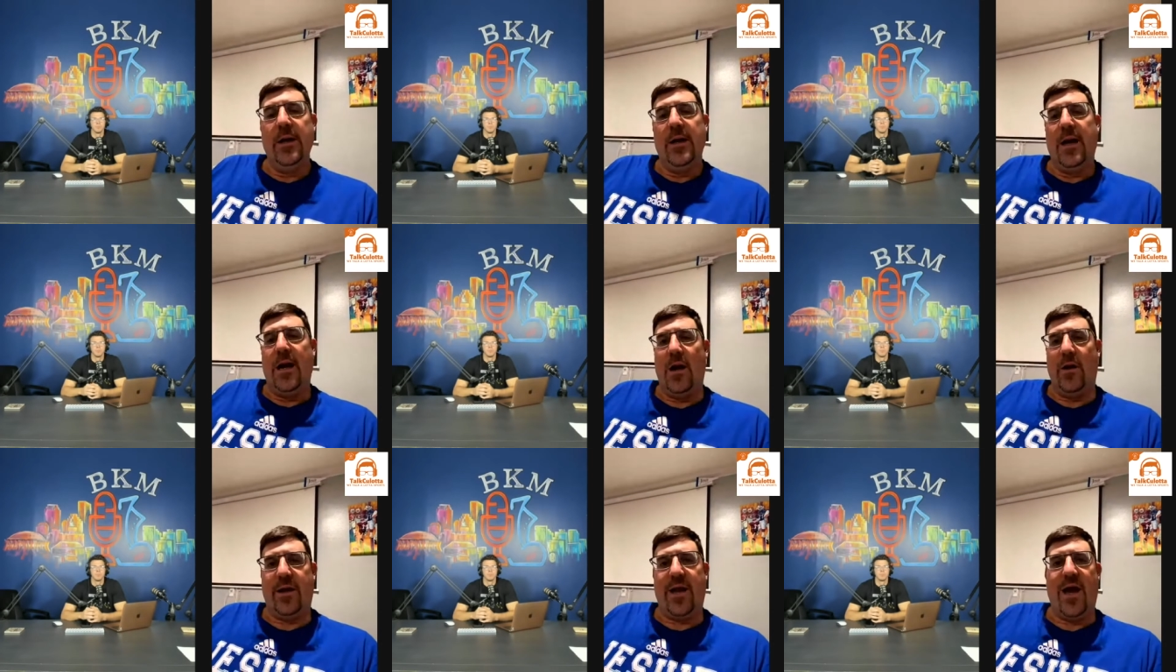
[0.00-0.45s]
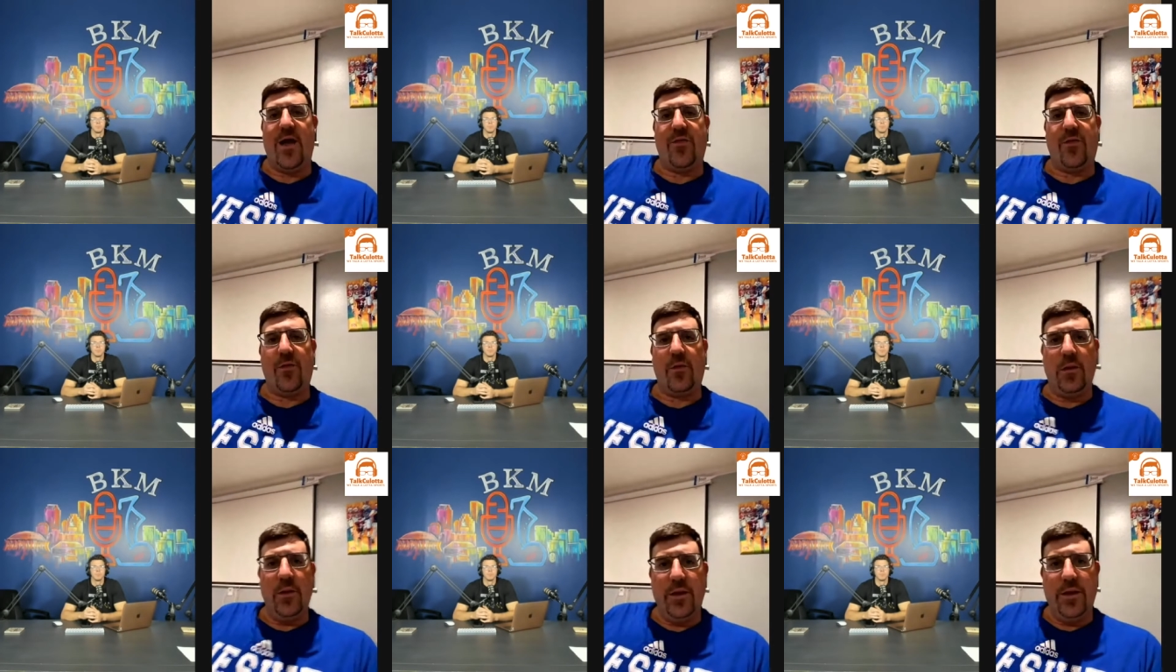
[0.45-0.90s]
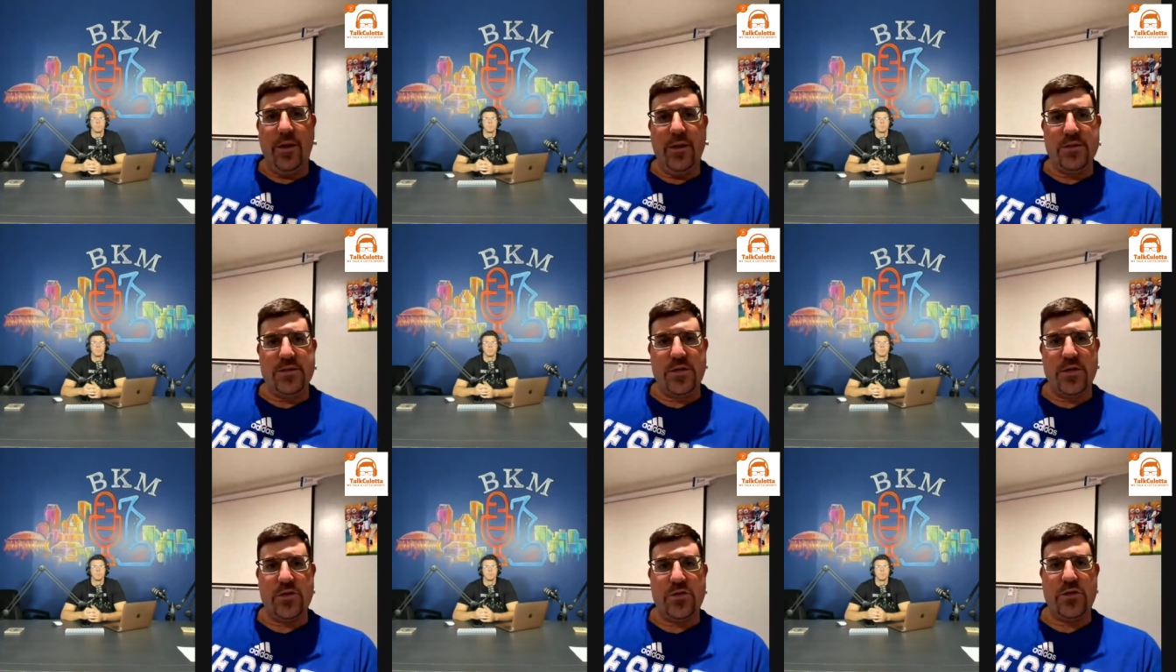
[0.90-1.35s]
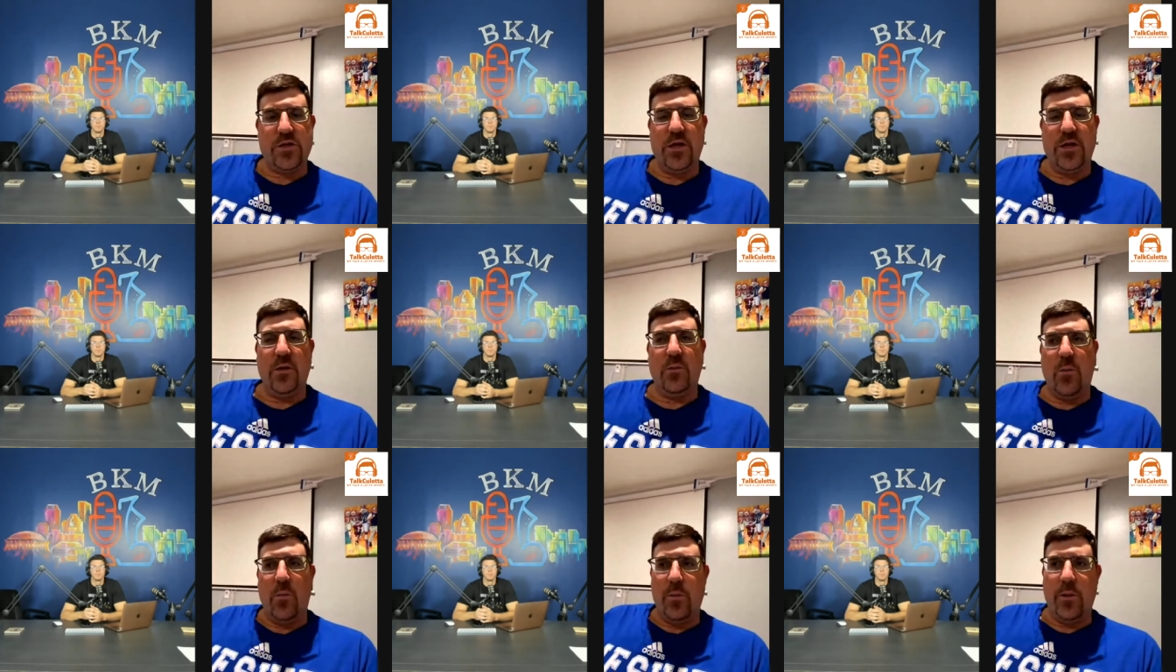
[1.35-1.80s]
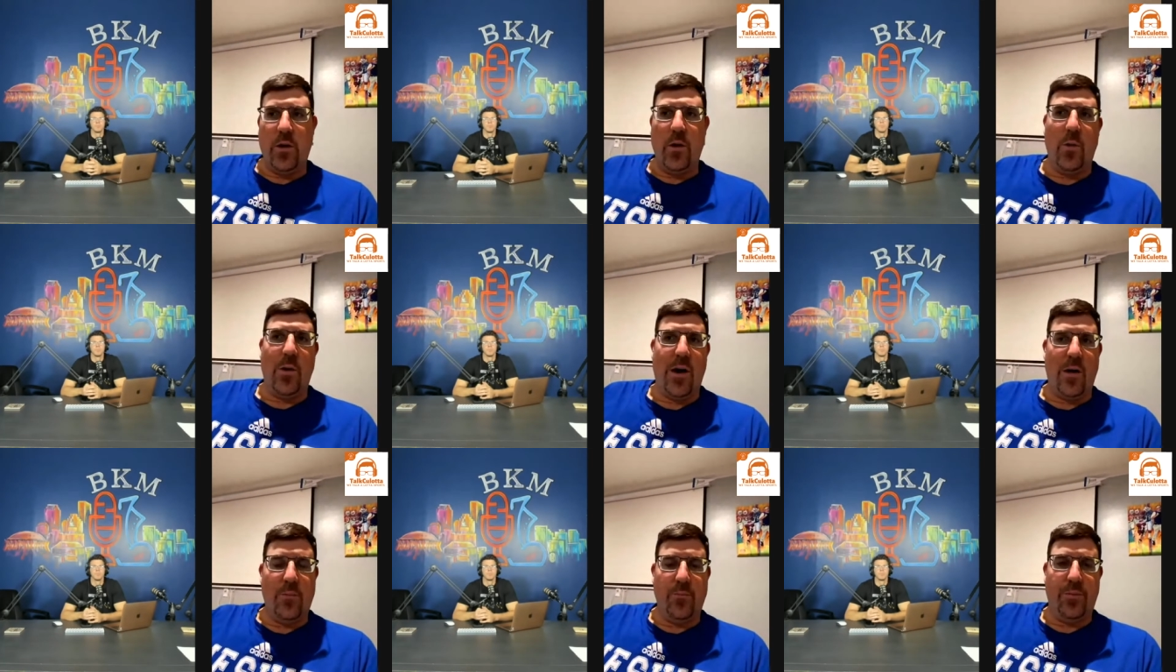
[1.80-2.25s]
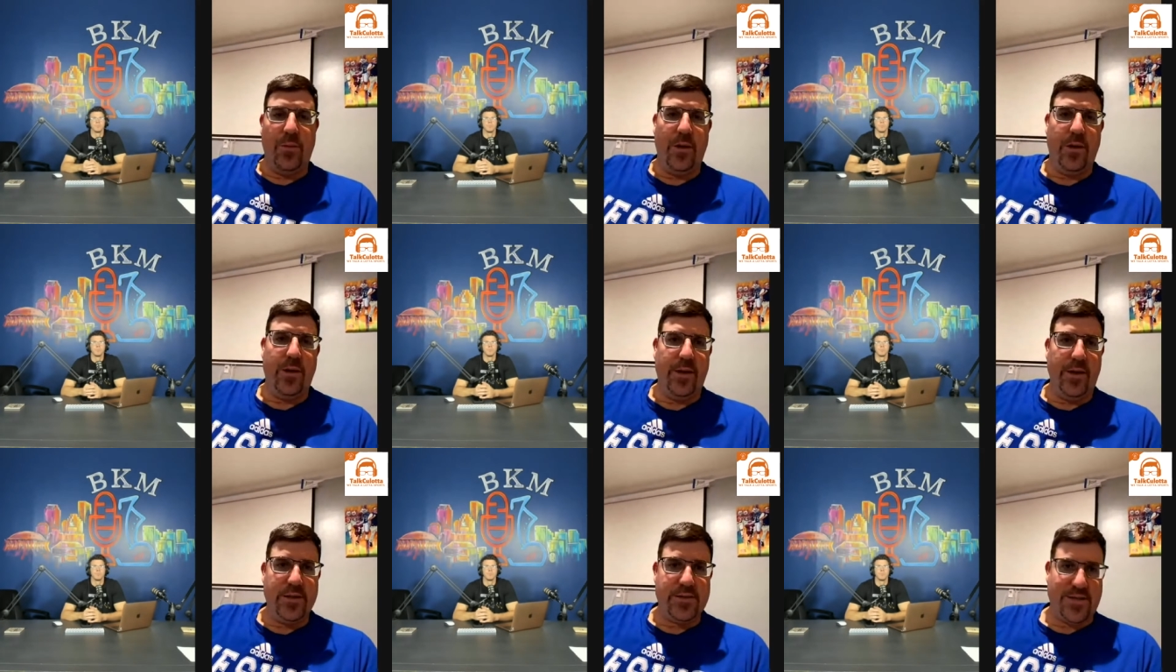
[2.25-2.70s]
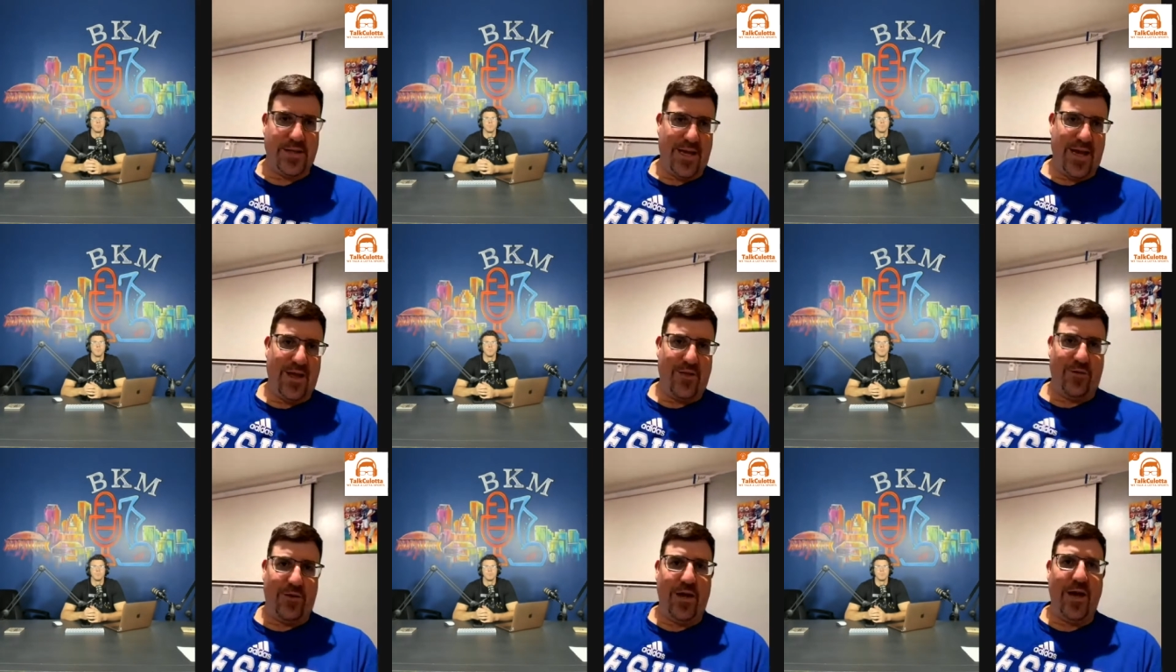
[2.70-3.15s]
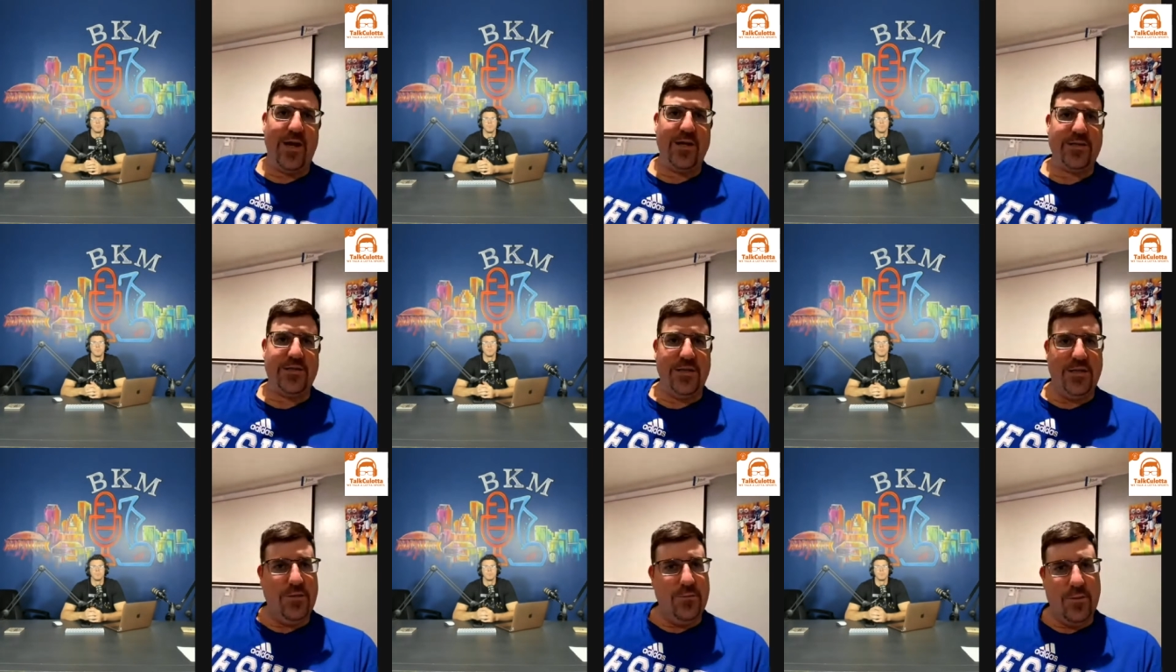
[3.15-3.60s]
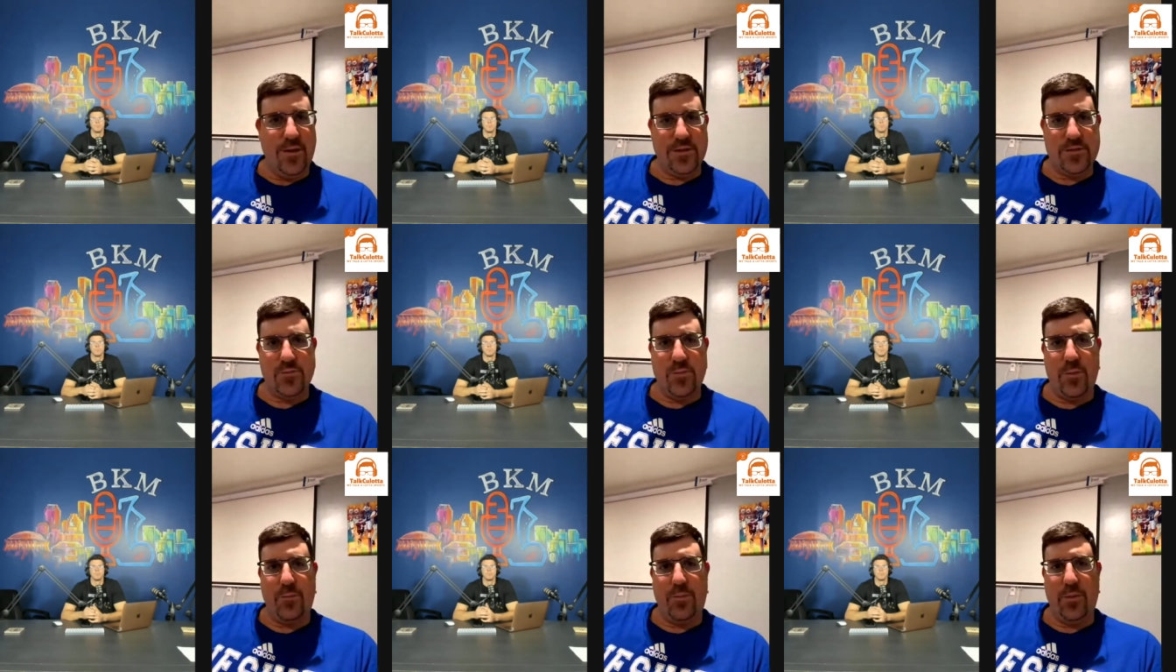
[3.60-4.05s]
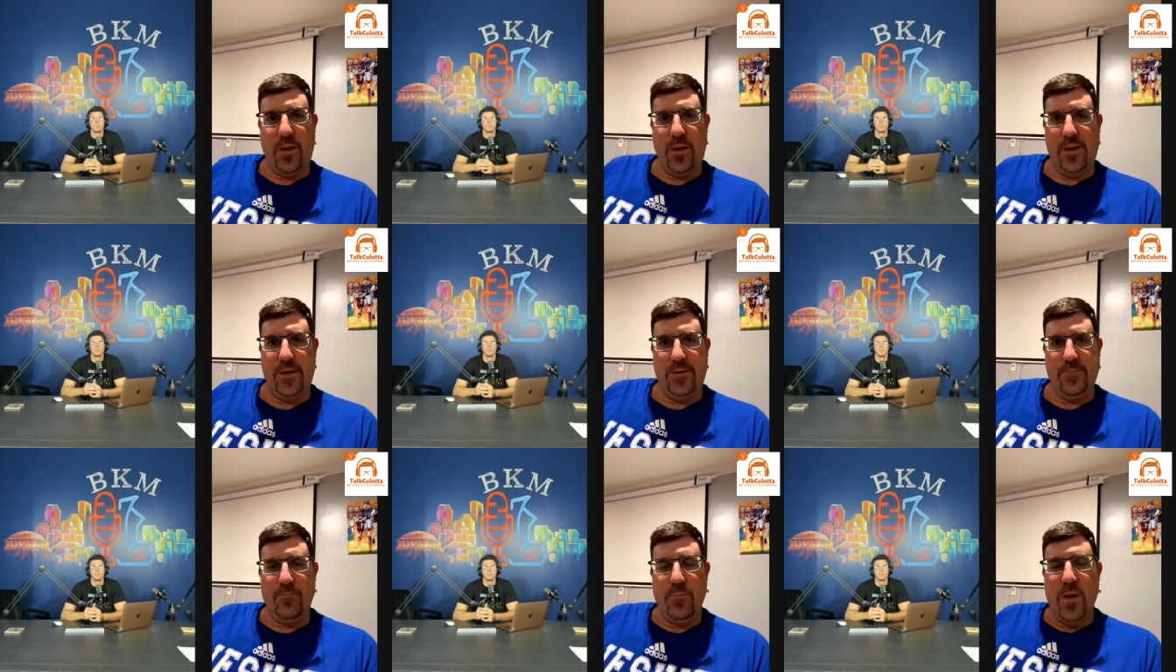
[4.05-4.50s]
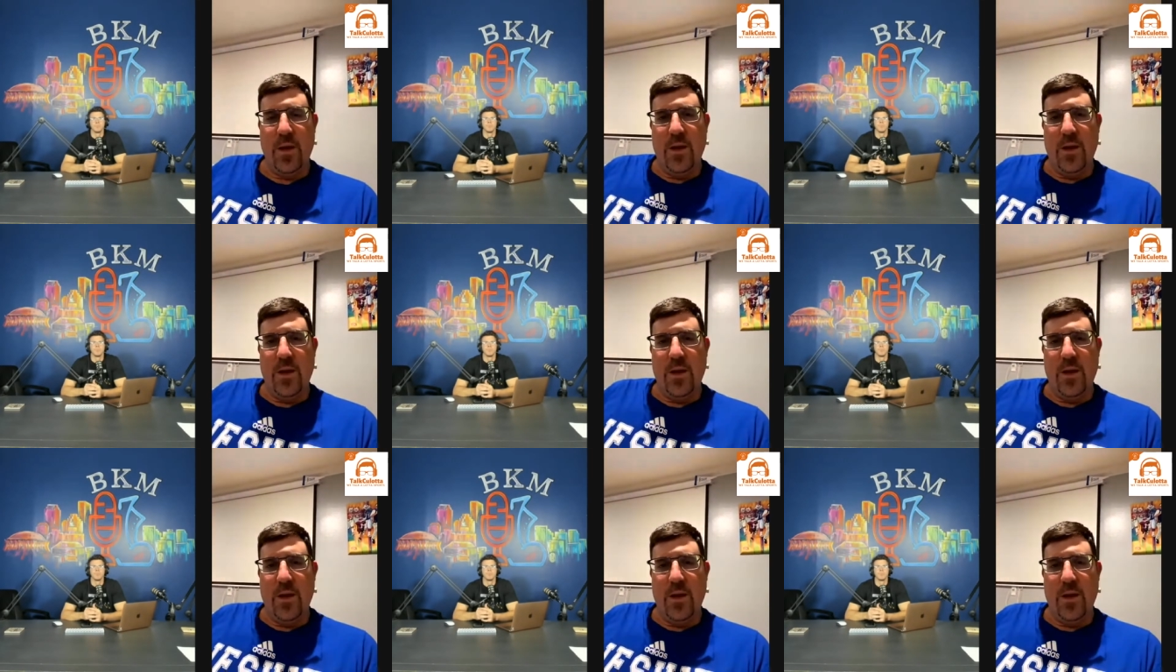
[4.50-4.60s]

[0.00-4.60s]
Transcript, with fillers: our Catholic League is this year when we go out and play against a Catholic High team that's been playing